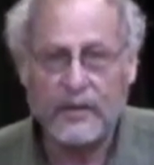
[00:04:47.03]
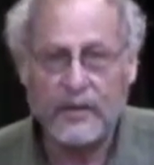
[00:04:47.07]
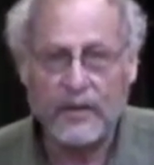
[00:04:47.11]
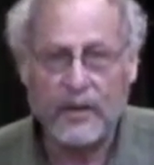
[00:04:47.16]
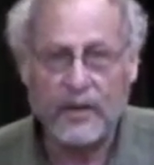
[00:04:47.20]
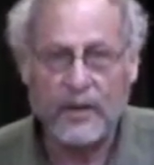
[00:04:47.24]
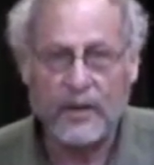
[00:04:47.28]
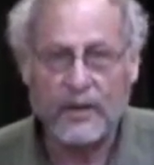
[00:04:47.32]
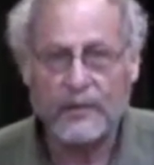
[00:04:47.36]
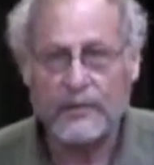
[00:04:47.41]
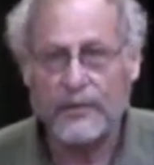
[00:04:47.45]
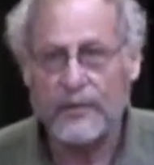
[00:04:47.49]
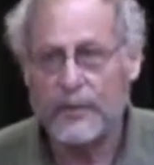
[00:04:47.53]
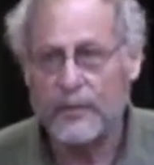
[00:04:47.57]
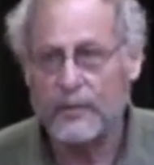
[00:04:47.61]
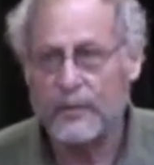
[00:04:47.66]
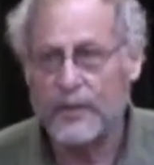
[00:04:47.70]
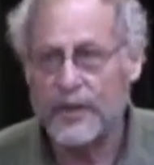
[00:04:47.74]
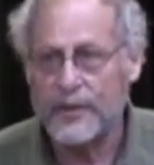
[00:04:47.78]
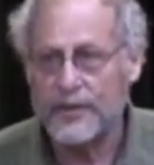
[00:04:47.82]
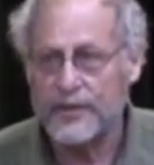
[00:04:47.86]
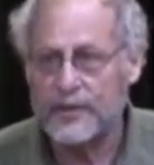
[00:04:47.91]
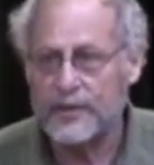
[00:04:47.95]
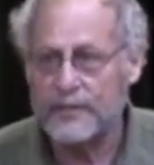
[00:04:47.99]
all of her
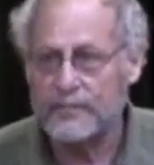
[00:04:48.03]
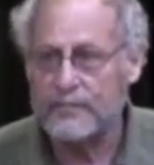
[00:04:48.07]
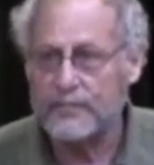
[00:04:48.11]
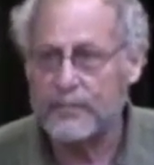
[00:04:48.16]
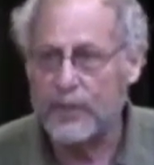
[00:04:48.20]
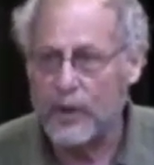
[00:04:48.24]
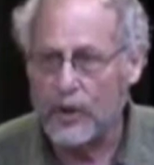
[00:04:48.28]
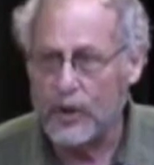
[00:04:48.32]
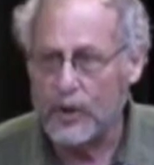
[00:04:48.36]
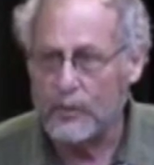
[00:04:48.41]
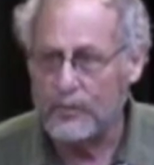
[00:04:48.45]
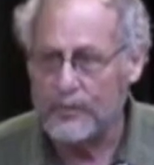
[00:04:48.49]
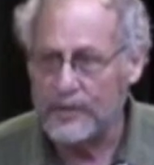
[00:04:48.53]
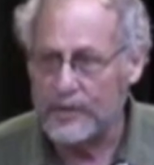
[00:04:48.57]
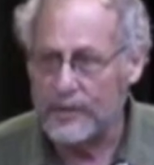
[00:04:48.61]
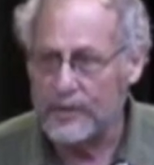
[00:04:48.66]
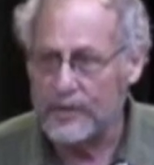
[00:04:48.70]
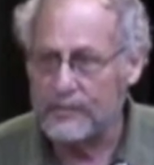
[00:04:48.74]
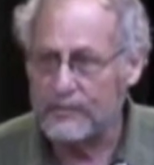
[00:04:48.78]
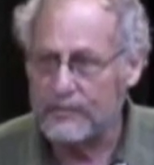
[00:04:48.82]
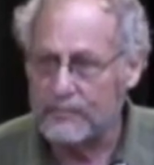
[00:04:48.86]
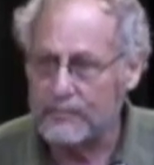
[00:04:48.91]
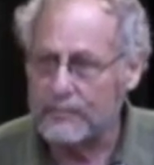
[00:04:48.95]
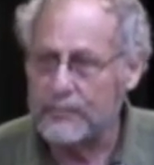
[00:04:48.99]
mother's poems
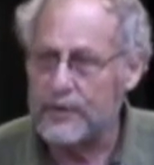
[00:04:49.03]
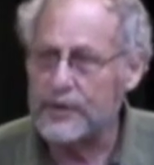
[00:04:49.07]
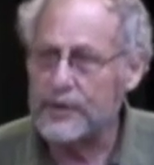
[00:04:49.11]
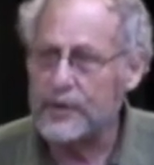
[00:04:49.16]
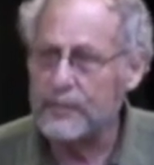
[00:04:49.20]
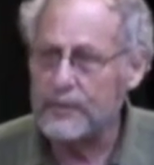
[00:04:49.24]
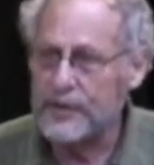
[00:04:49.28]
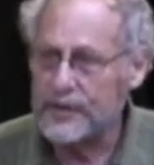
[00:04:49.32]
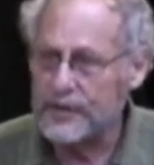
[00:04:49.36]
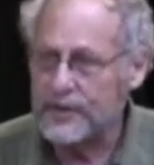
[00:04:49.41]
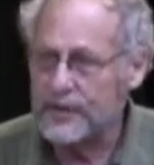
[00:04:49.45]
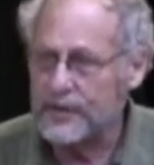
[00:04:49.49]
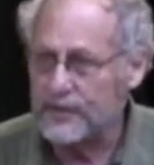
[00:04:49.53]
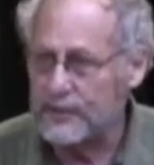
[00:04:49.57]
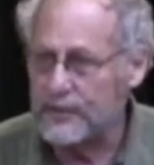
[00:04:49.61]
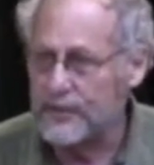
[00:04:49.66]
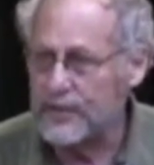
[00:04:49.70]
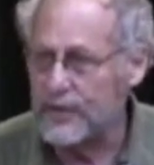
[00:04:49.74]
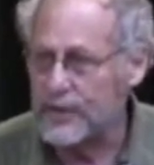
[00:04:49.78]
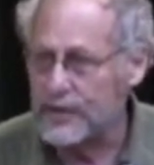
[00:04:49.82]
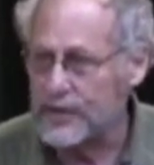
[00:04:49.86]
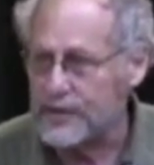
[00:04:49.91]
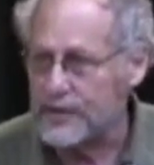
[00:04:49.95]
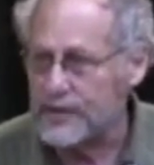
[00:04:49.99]
and put them into the
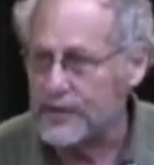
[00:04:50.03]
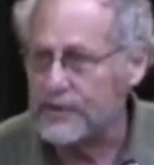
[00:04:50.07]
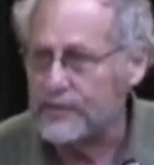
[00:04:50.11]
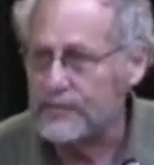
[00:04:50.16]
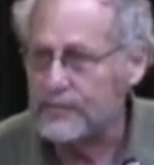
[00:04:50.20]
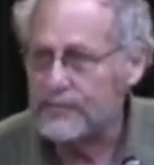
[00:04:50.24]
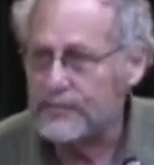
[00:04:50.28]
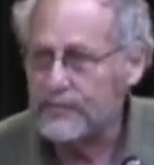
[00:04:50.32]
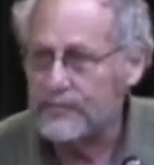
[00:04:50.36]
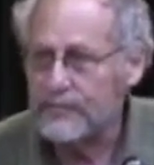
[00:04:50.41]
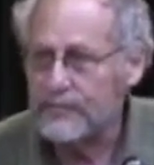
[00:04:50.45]
furnace.